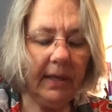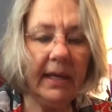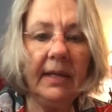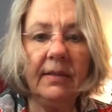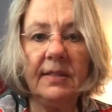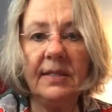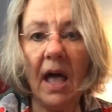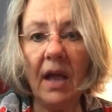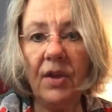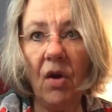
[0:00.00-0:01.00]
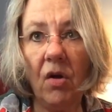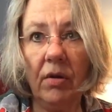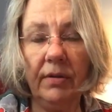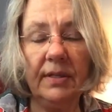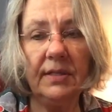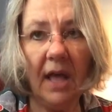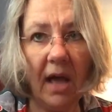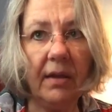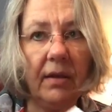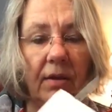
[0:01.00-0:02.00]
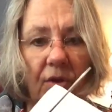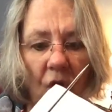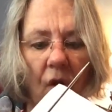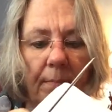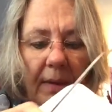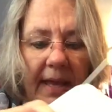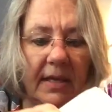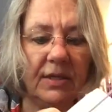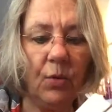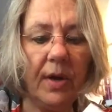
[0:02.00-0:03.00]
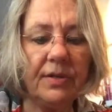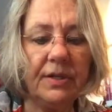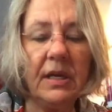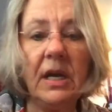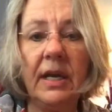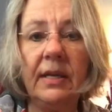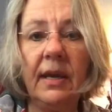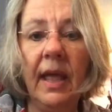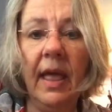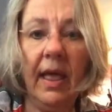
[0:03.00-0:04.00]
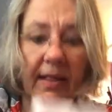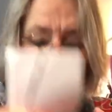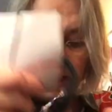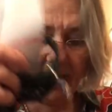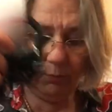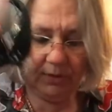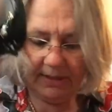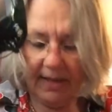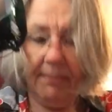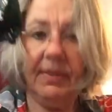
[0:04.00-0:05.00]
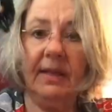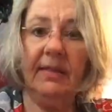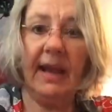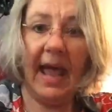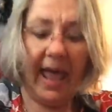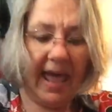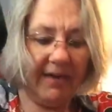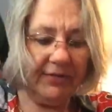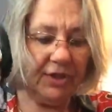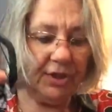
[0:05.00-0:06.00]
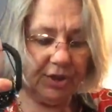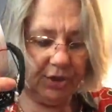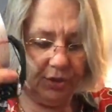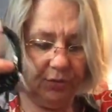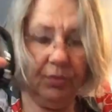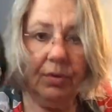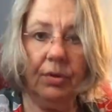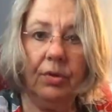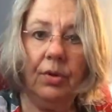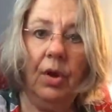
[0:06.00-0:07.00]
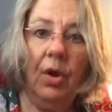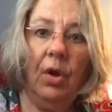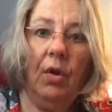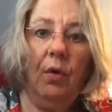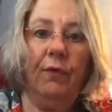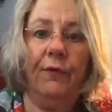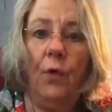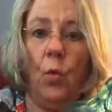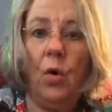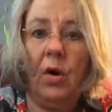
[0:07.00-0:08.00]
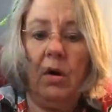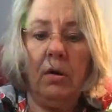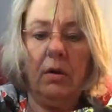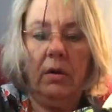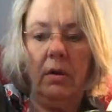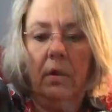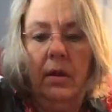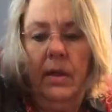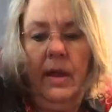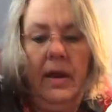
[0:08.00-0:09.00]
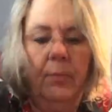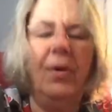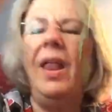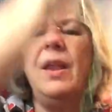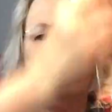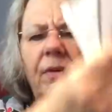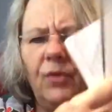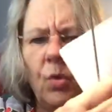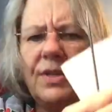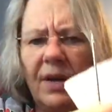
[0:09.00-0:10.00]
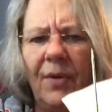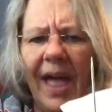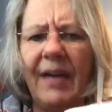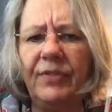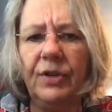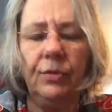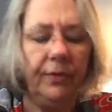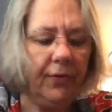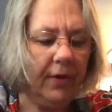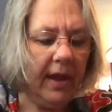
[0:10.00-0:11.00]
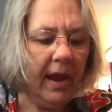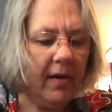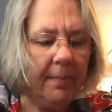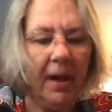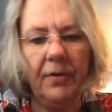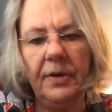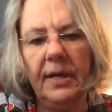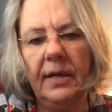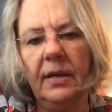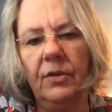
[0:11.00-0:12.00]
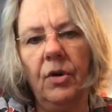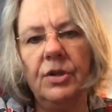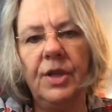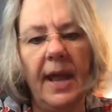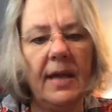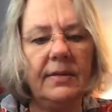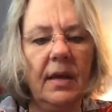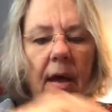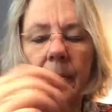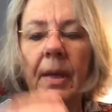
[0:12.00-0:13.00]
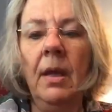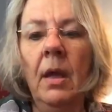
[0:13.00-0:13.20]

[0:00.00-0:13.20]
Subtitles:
Getting the sock yarn blanket squares done, that was something that I have to do for well, of course I don't have to do it for Harry Potter Knitting and Crochet House Cup,